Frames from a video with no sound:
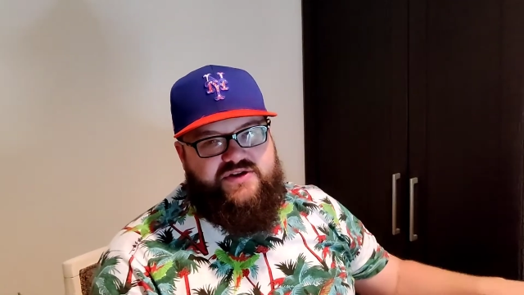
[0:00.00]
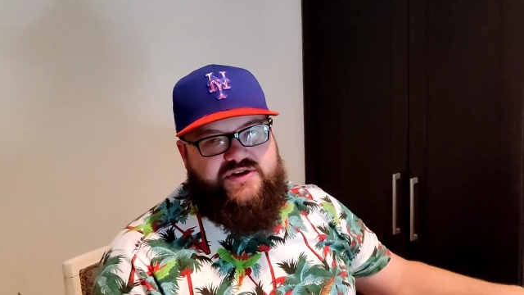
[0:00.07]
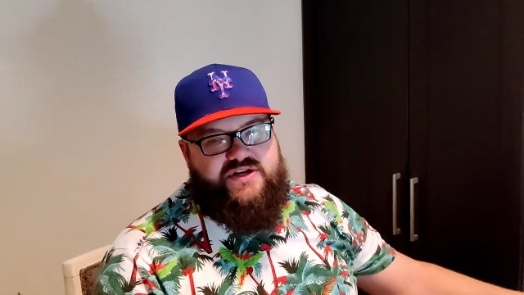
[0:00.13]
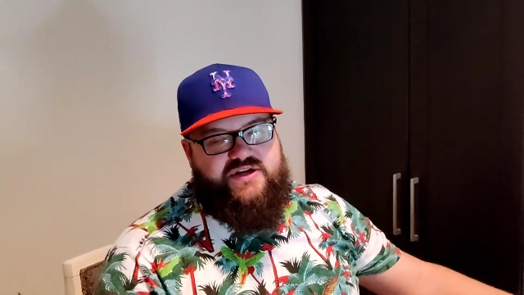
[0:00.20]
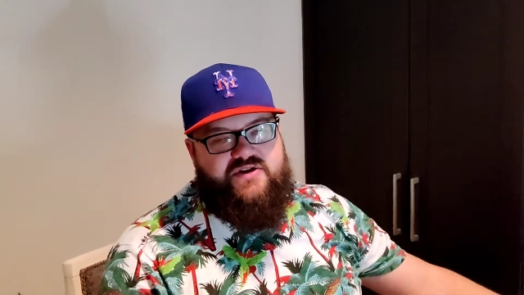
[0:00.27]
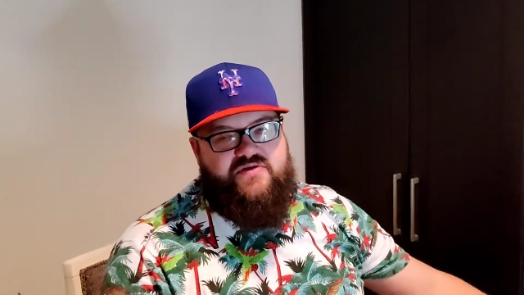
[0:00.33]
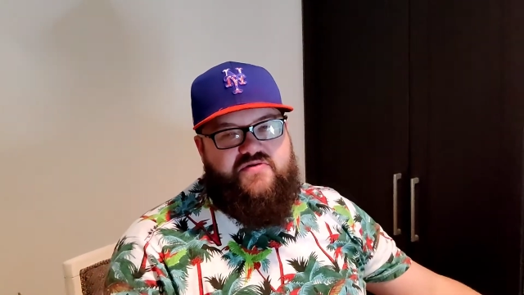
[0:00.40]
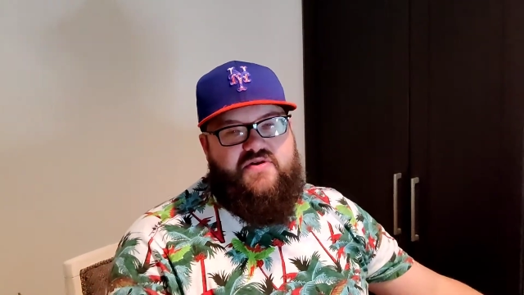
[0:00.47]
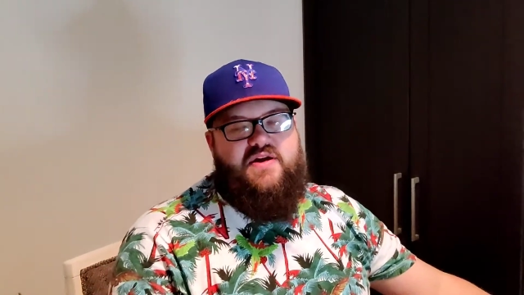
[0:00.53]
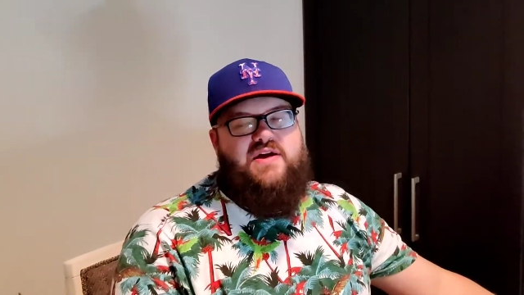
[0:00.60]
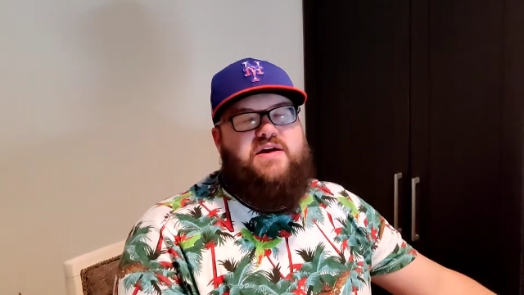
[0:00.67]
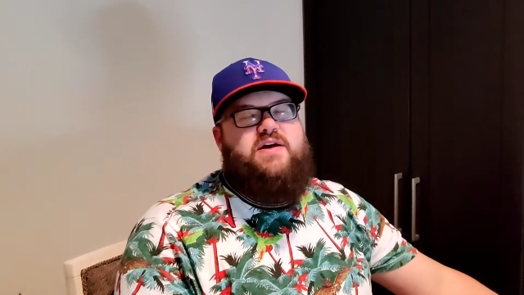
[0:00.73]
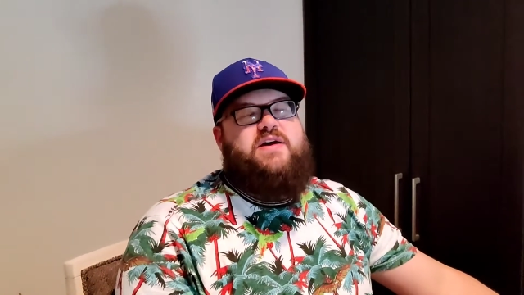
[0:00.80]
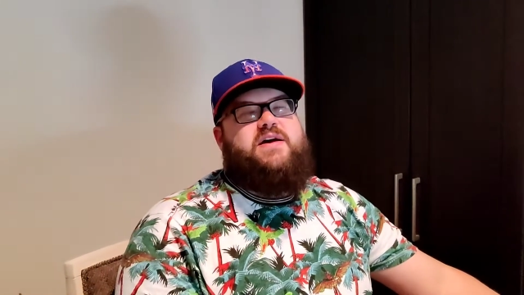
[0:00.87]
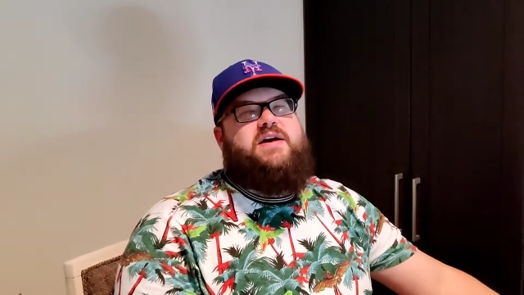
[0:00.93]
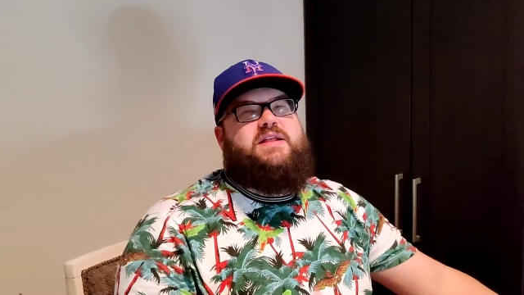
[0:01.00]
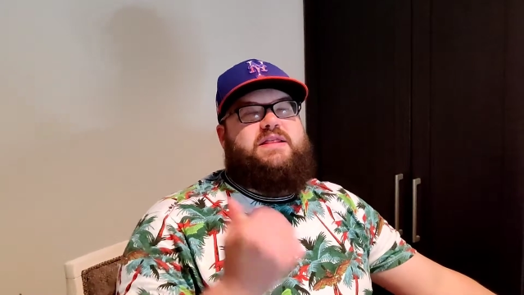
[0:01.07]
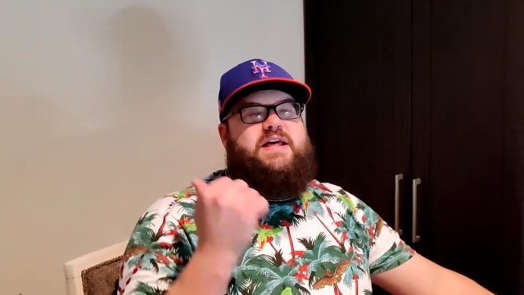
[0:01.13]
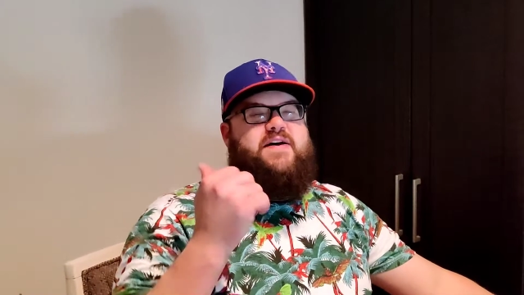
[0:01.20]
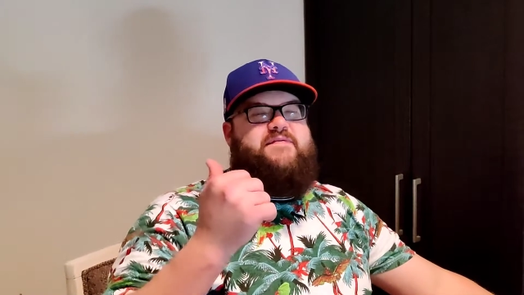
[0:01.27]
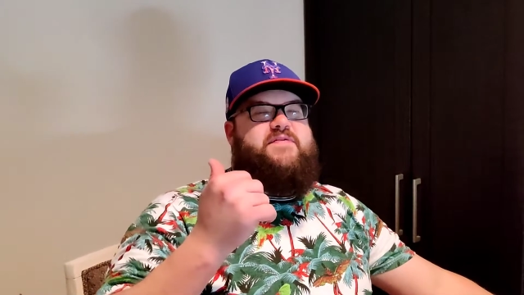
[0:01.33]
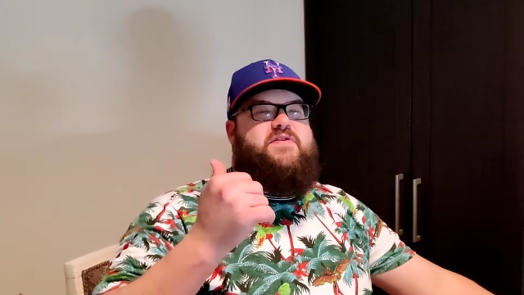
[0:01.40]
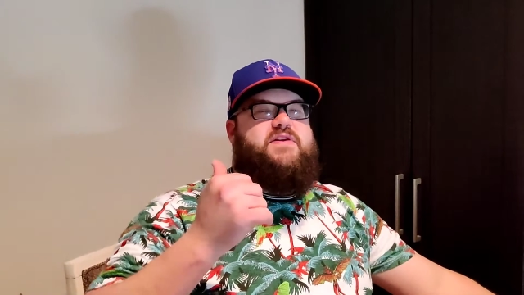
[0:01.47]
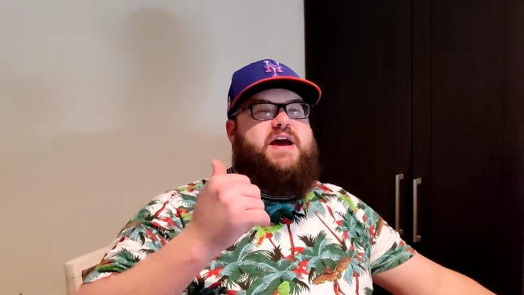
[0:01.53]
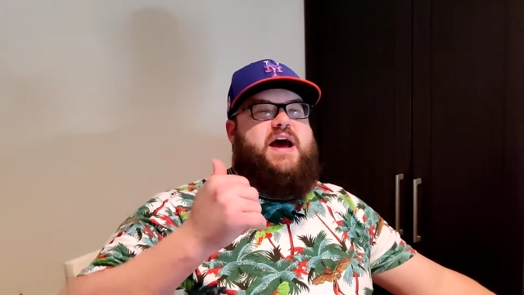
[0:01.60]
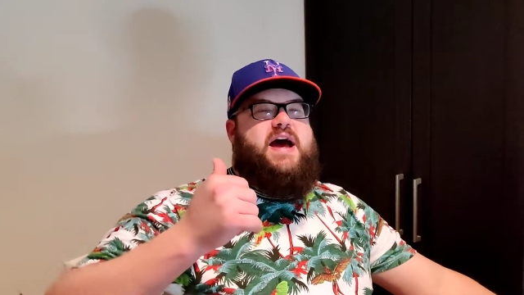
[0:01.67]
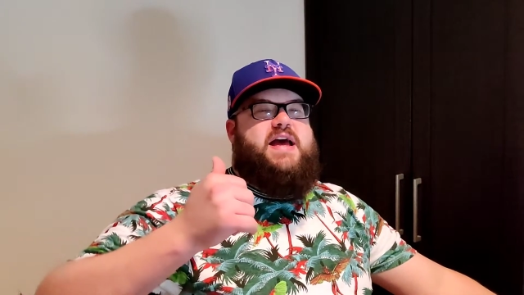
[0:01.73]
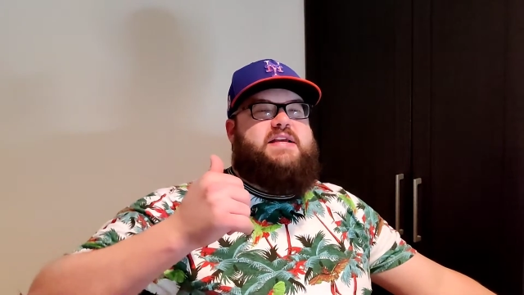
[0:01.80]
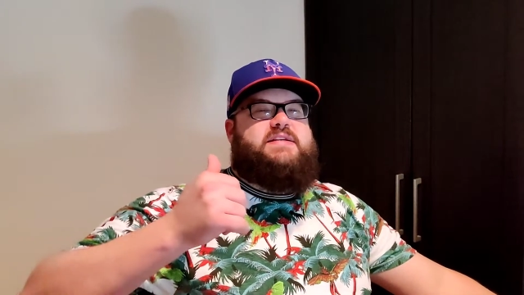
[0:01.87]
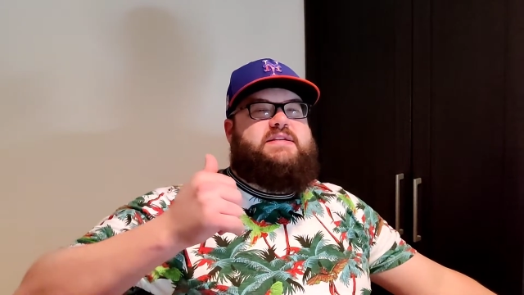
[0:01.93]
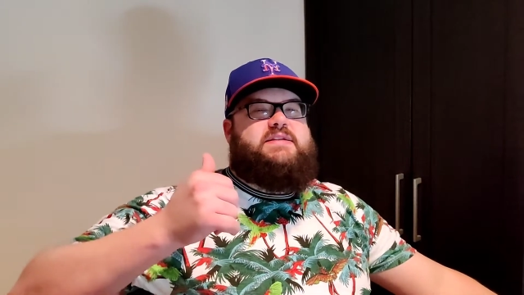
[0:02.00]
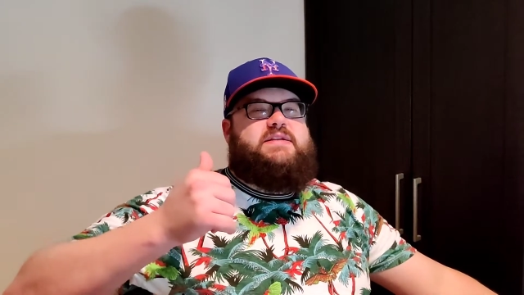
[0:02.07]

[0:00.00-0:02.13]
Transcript: too. Love you guys.